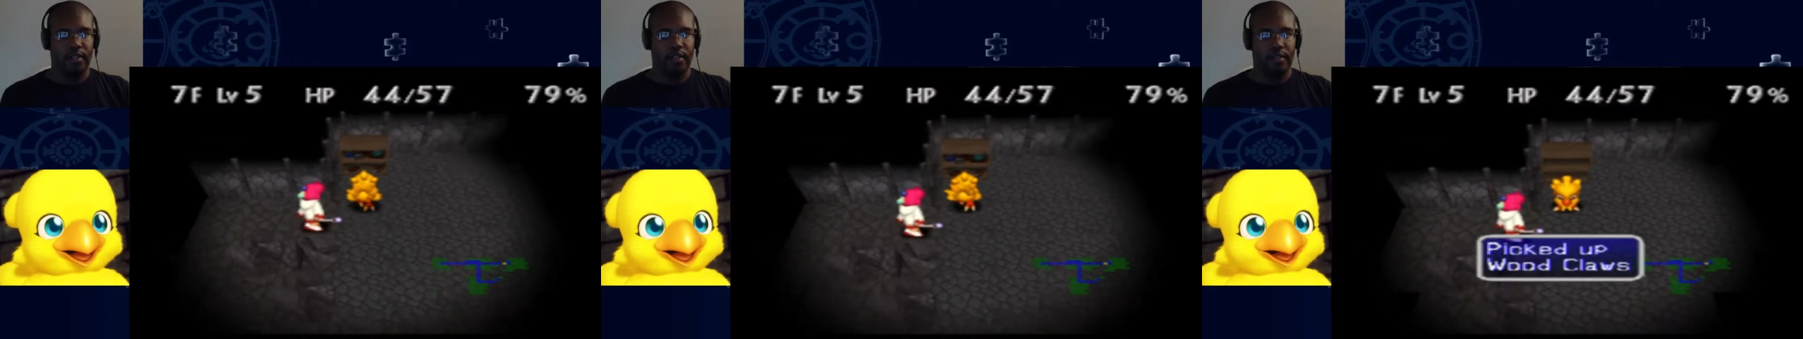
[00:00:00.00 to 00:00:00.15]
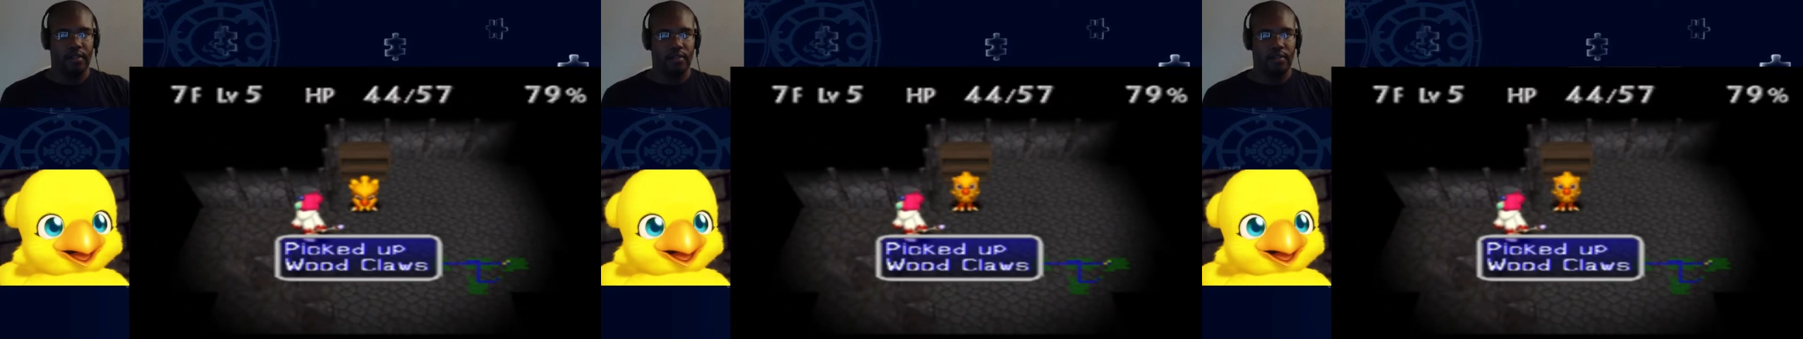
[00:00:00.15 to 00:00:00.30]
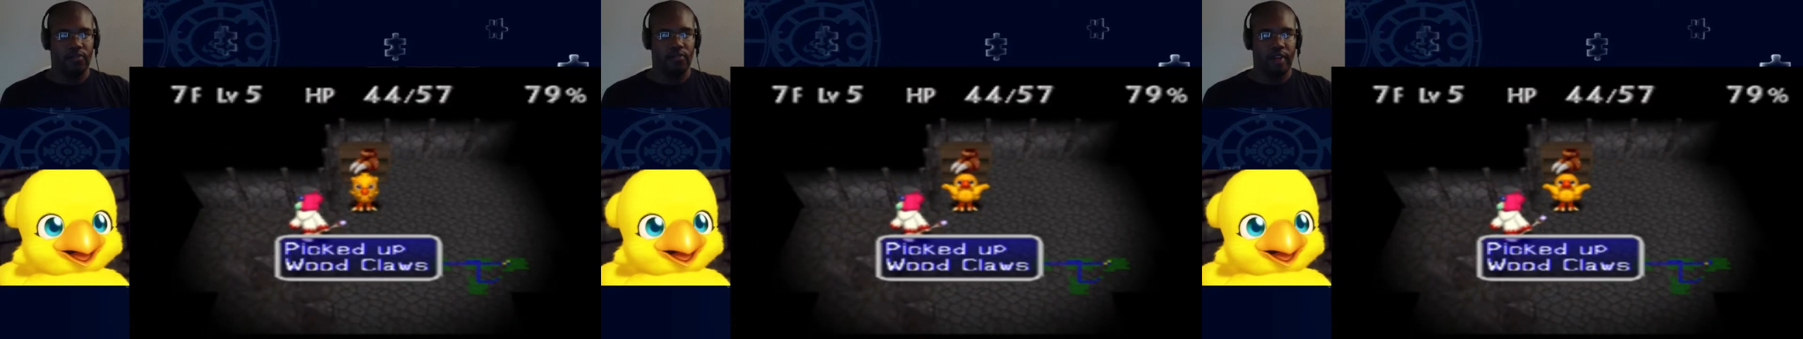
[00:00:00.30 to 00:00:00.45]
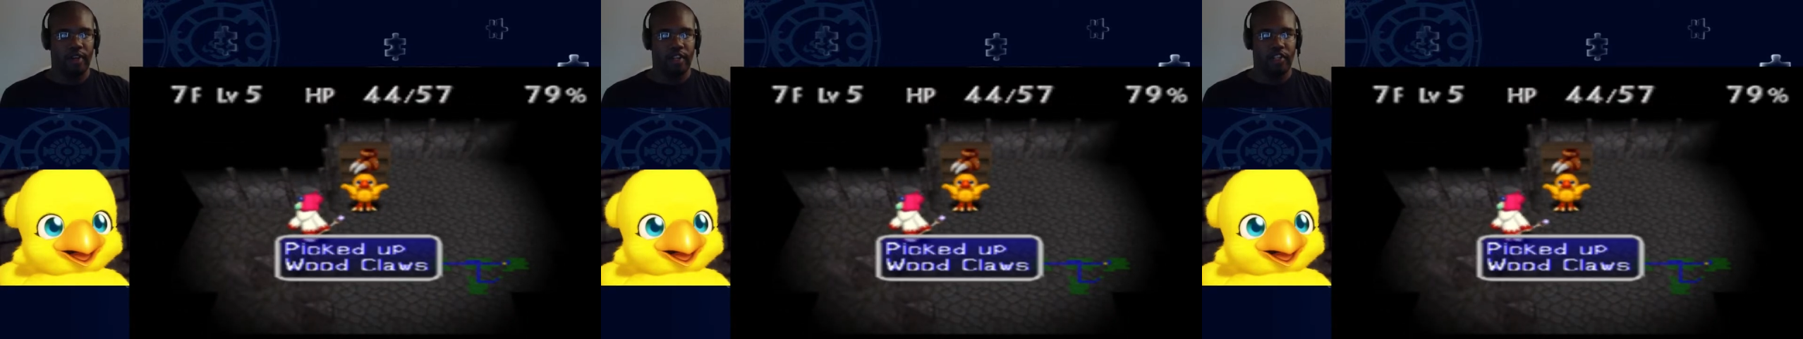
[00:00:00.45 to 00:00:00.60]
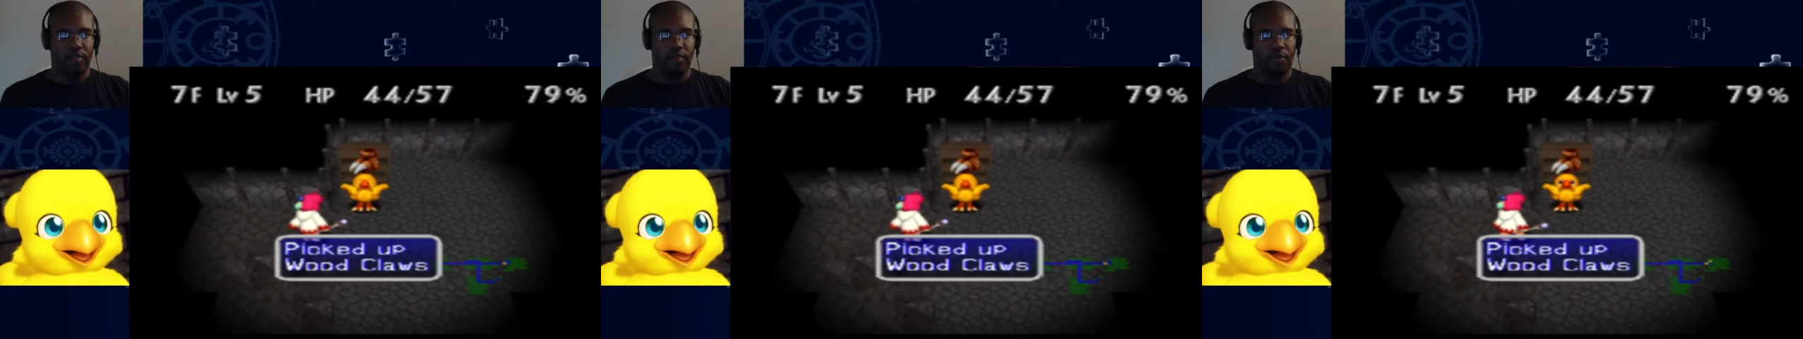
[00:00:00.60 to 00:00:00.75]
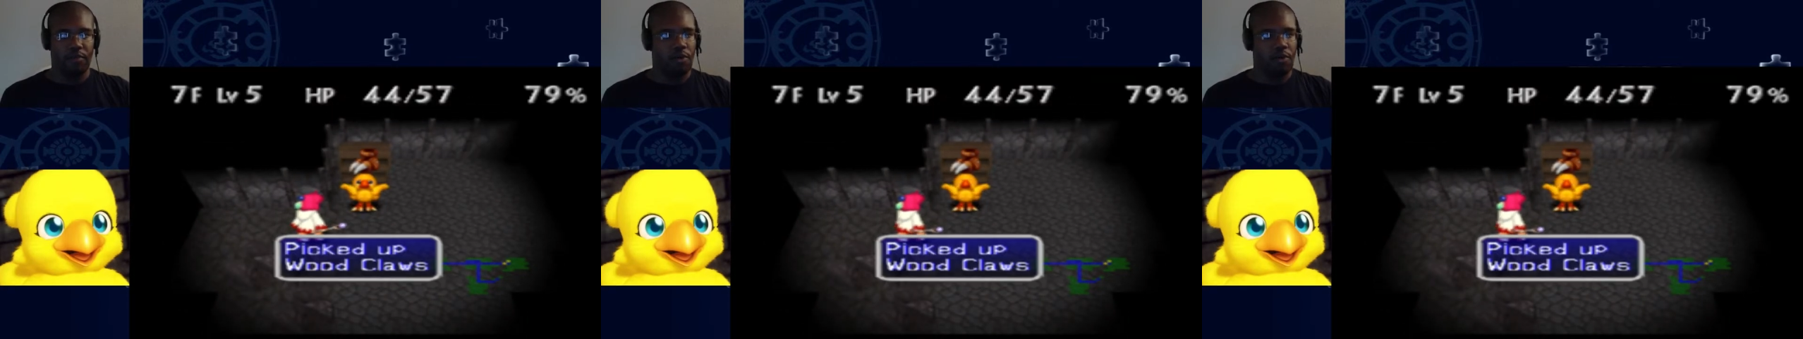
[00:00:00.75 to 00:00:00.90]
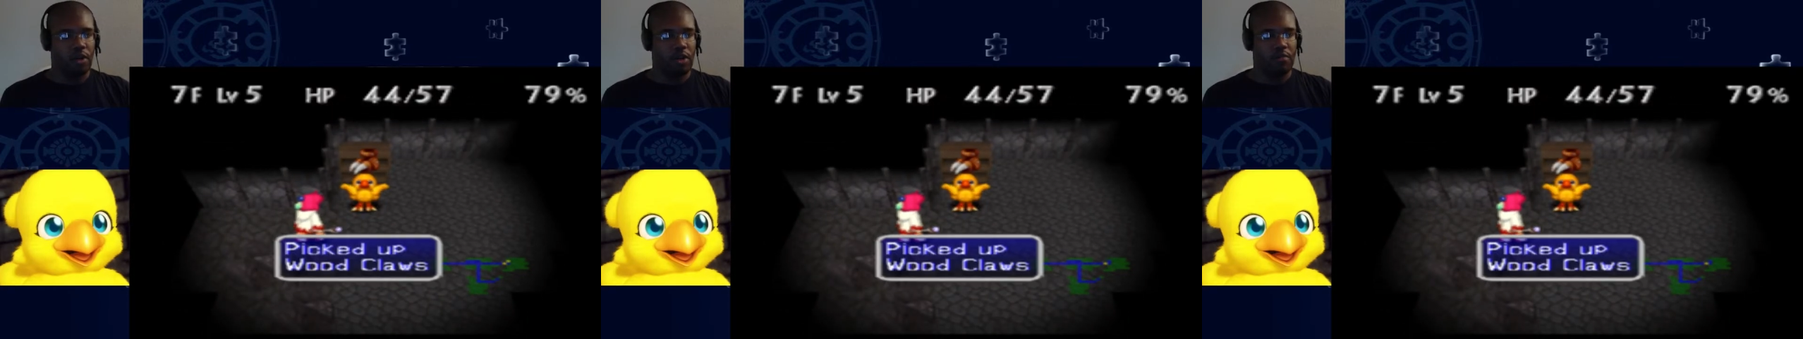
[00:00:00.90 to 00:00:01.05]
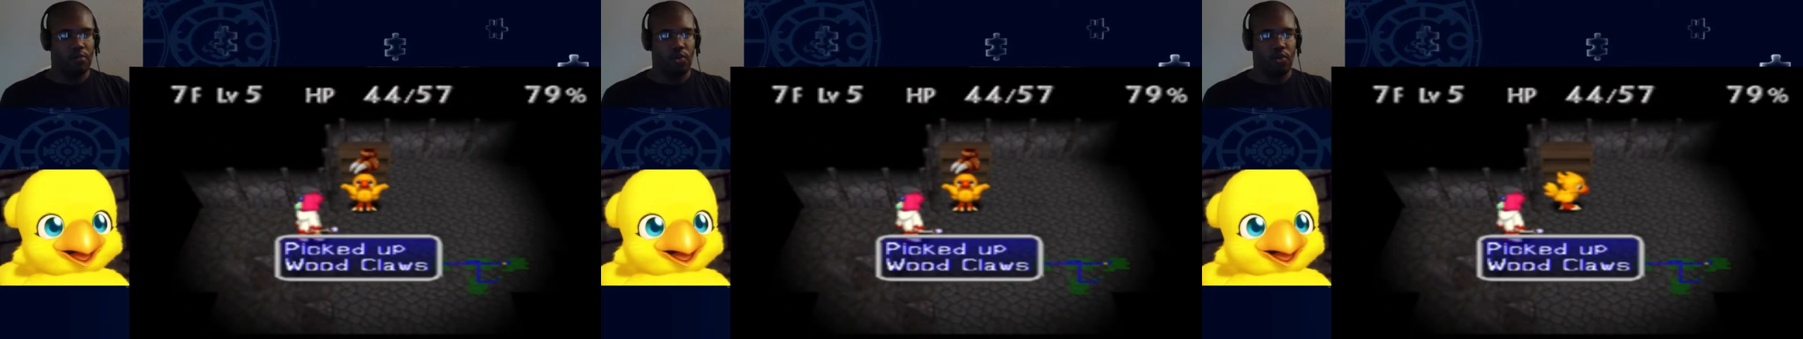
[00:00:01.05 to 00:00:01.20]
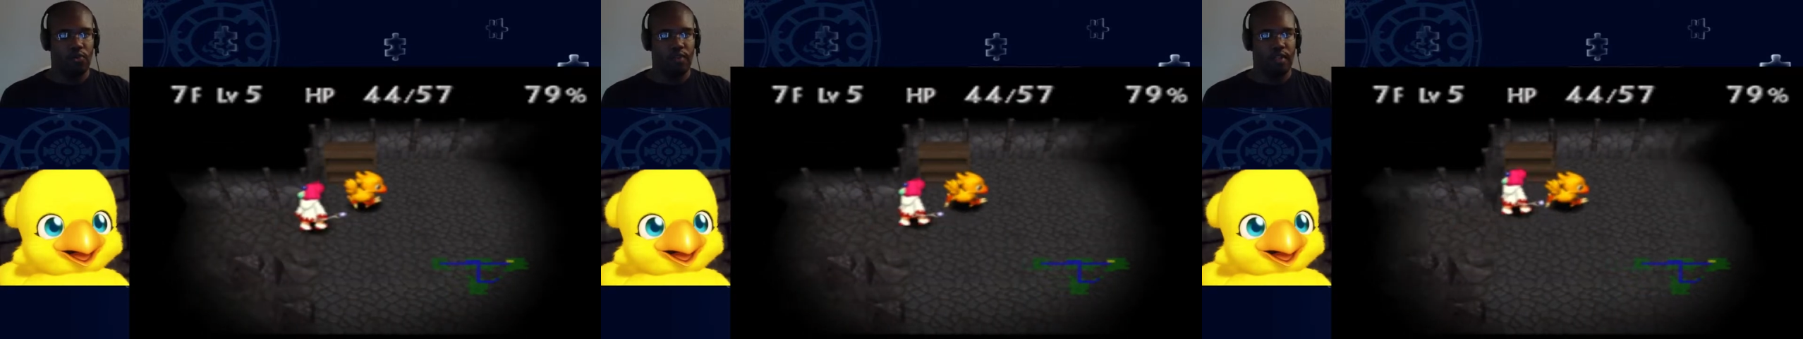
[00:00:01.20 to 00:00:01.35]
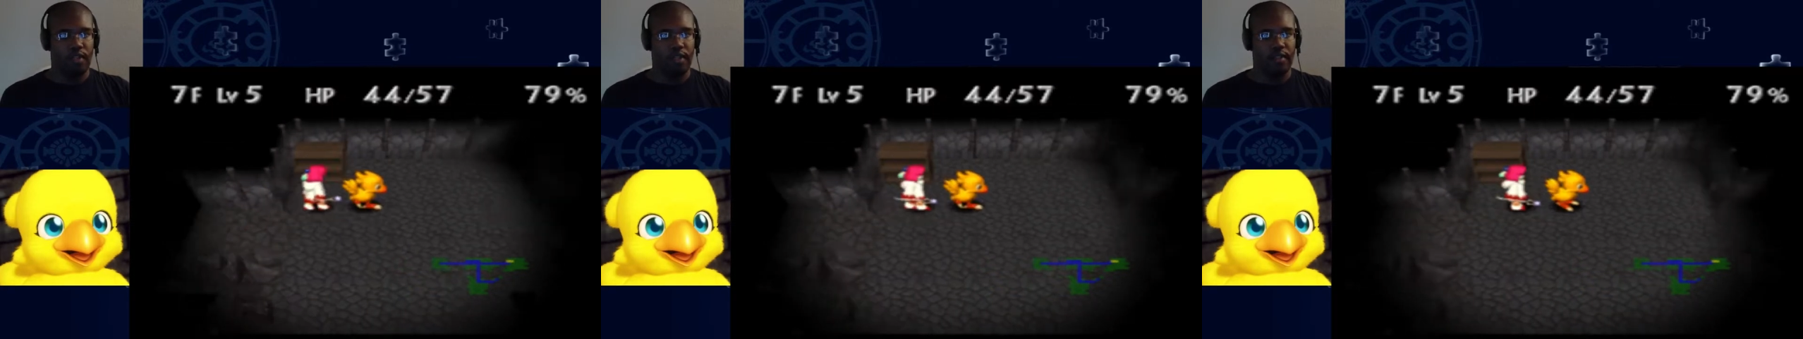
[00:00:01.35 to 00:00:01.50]
the direction we want to
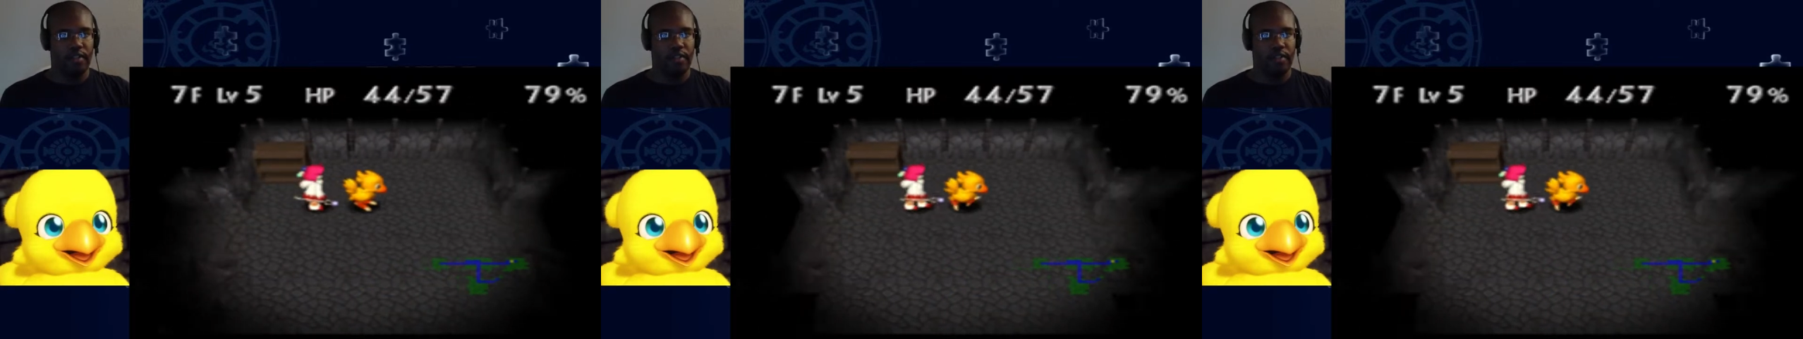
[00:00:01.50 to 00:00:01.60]
move in.